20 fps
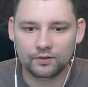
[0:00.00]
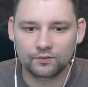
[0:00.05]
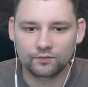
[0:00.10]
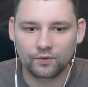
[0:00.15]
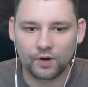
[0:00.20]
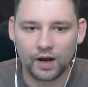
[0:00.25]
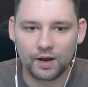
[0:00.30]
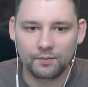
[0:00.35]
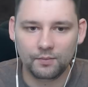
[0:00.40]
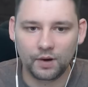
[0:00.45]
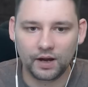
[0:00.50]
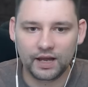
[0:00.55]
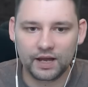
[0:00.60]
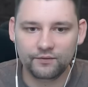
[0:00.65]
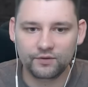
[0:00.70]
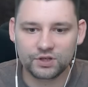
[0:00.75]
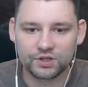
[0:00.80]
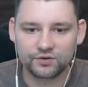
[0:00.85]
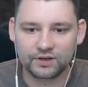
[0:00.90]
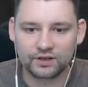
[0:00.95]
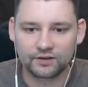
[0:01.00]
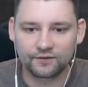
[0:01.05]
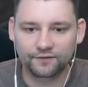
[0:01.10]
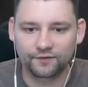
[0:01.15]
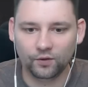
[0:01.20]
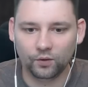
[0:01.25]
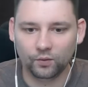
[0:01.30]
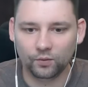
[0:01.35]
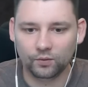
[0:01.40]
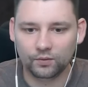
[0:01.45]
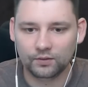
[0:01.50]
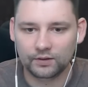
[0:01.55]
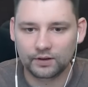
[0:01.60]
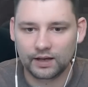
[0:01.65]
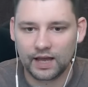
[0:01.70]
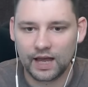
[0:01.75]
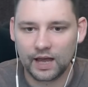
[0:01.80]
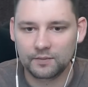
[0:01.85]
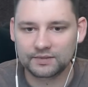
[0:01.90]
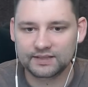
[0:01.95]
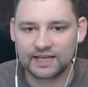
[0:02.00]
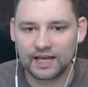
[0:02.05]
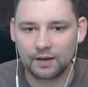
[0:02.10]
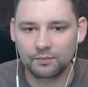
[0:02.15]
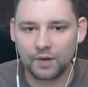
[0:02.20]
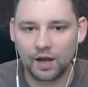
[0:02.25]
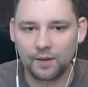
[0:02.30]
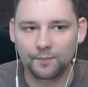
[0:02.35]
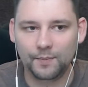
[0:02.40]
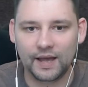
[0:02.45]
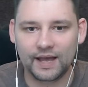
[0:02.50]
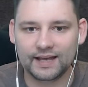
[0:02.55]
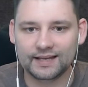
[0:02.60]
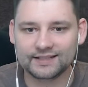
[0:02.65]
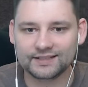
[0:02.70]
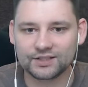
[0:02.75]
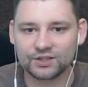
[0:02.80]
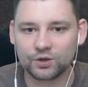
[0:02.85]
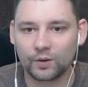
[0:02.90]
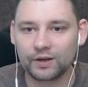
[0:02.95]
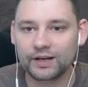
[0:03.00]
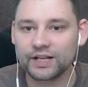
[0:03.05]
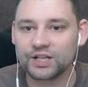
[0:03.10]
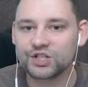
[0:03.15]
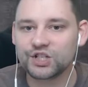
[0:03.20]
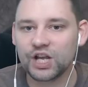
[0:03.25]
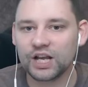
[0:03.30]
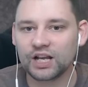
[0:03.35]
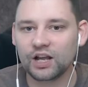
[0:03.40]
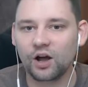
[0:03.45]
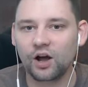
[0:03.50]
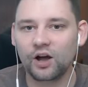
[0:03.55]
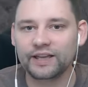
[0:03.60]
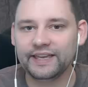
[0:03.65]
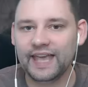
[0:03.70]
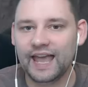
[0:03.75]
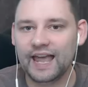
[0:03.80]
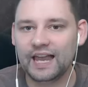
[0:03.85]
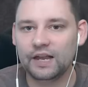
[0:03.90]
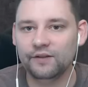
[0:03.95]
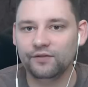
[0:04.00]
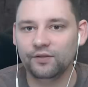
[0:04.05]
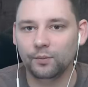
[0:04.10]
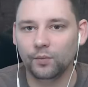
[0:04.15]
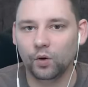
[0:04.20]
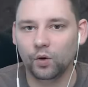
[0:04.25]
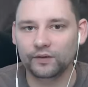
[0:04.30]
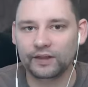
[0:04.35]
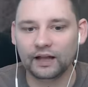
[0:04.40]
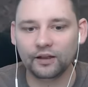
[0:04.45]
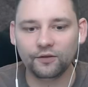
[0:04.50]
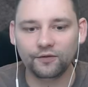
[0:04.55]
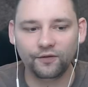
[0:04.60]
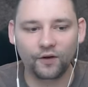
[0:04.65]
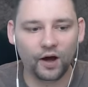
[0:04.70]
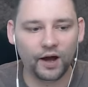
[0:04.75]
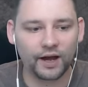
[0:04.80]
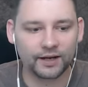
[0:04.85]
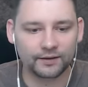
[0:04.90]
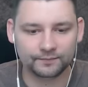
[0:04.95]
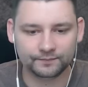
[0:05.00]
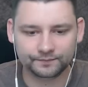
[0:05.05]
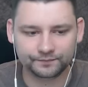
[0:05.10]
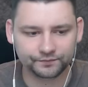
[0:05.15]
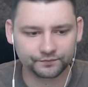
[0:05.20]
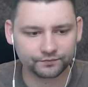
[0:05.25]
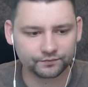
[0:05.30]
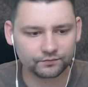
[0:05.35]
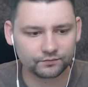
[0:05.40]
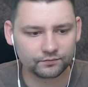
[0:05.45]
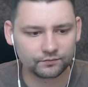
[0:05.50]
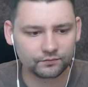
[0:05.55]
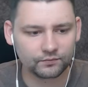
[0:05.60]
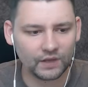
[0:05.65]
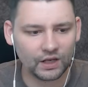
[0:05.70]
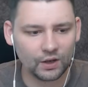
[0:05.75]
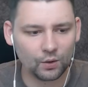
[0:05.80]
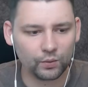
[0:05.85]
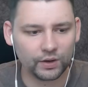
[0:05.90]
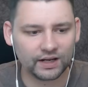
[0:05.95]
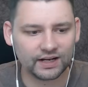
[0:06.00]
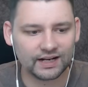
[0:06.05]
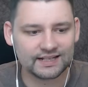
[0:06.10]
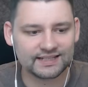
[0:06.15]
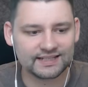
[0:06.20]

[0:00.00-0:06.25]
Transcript: Right, my inventory is full. Empty at my base. So I legit can't get anything more. That's fine. We're going to